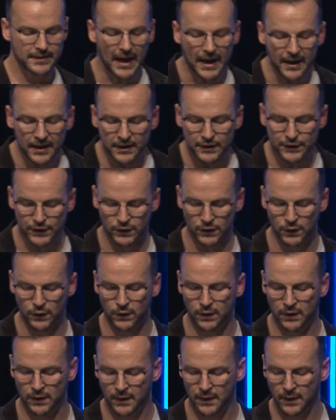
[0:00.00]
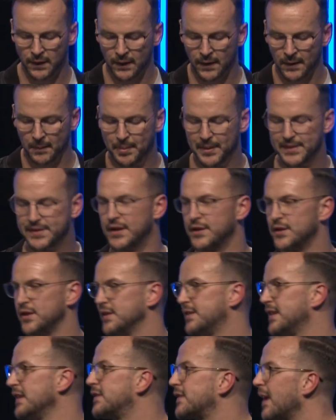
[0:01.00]
Get into
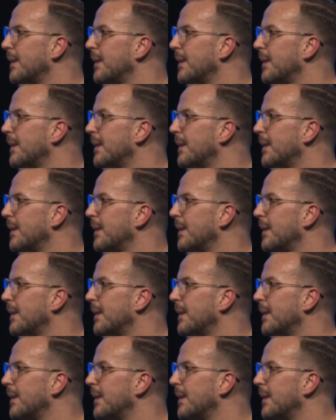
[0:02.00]
position. See,